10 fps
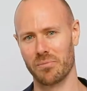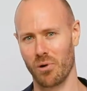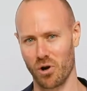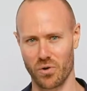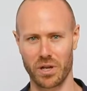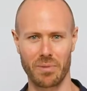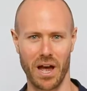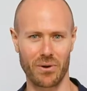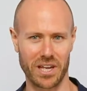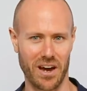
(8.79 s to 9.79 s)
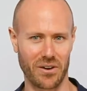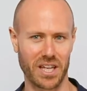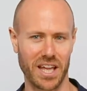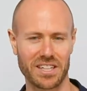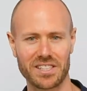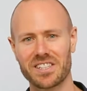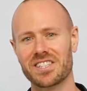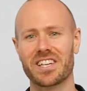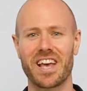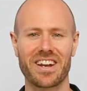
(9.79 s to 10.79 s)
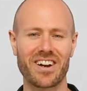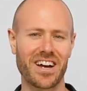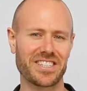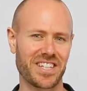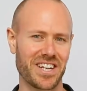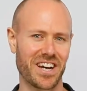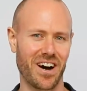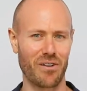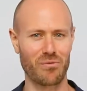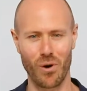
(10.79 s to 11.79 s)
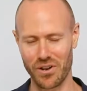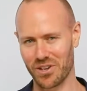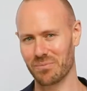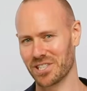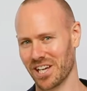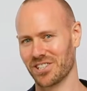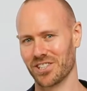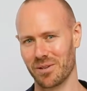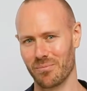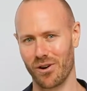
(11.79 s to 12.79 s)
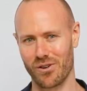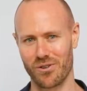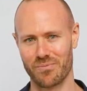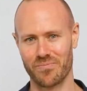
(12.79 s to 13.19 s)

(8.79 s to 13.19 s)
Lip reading: borrowing power calculators to get an idea of what you could potentially borrow.